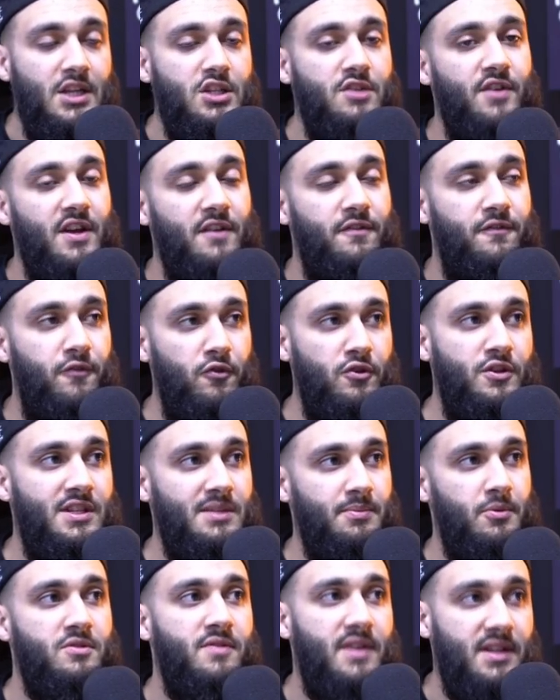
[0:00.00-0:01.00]
So if you had food to
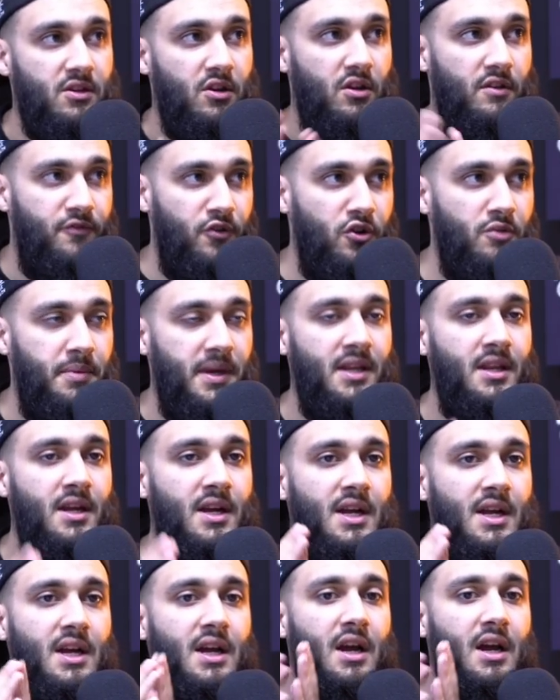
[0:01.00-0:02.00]
dispose, we had to go in a food bin.